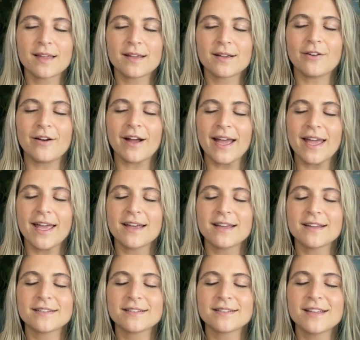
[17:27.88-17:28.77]
all right?
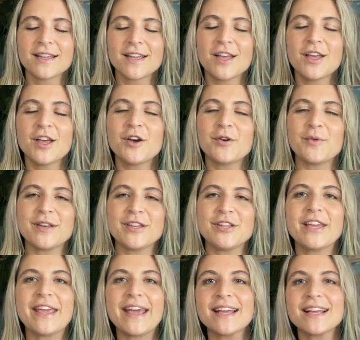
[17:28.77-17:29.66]
When
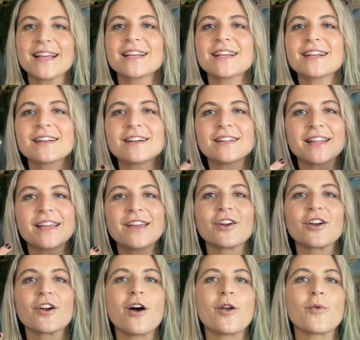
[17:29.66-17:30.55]
you get
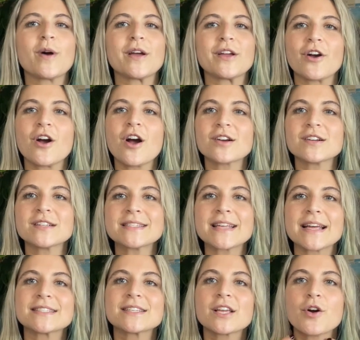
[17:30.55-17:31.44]
clear on what your heart
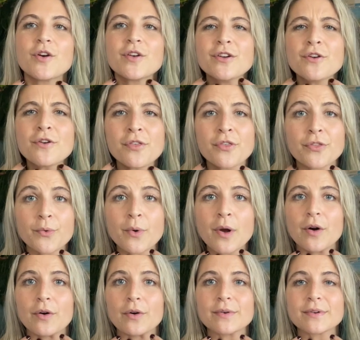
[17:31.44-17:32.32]
says, go to your
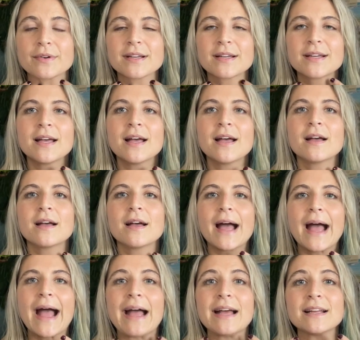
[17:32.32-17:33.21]
throat.
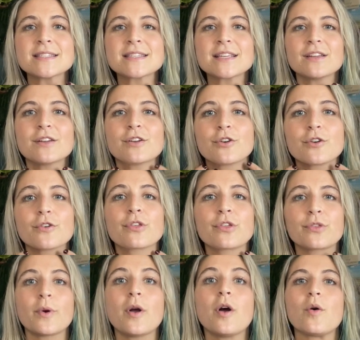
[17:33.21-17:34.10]
Ask your
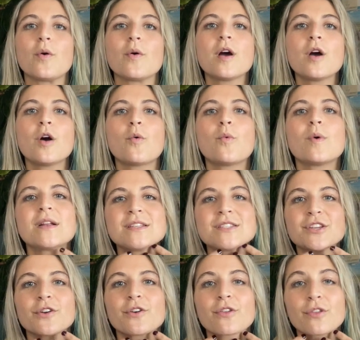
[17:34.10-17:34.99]
throat, what
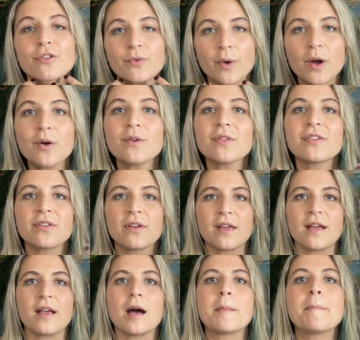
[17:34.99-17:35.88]
does your throat
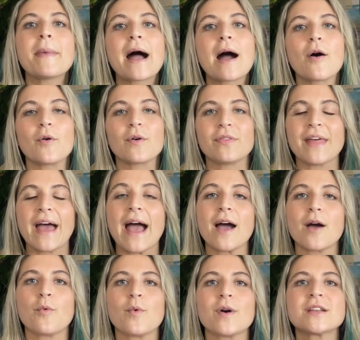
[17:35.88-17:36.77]
think about
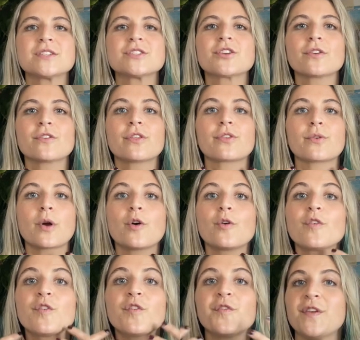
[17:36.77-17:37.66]
that? What does your
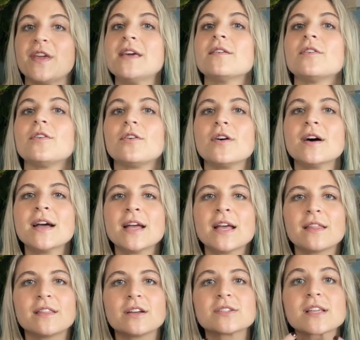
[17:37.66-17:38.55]
throat feel?
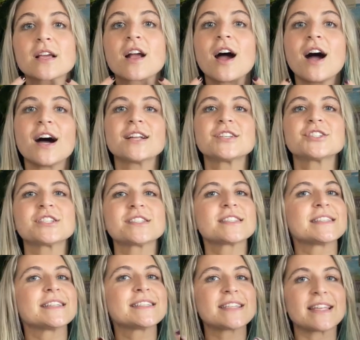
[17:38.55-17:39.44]
There's a
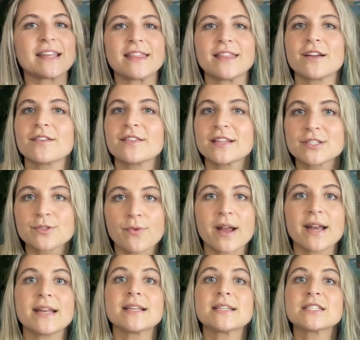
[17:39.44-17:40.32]
consciousness in there that's
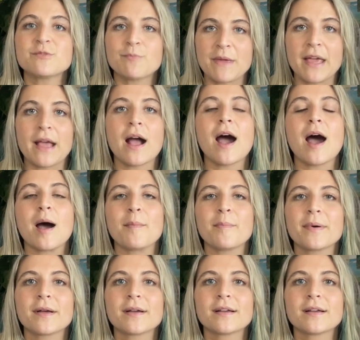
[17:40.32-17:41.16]
ready to speak up,